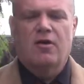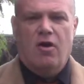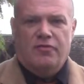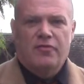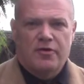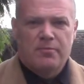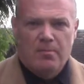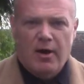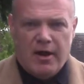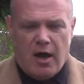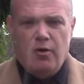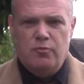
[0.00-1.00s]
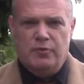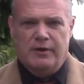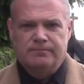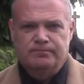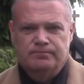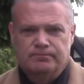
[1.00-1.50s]
other than my own.
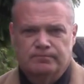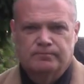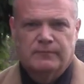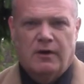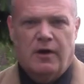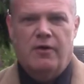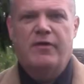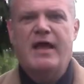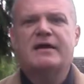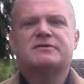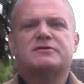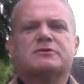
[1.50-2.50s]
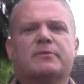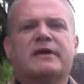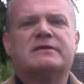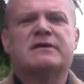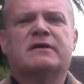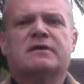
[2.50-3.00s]
I react to it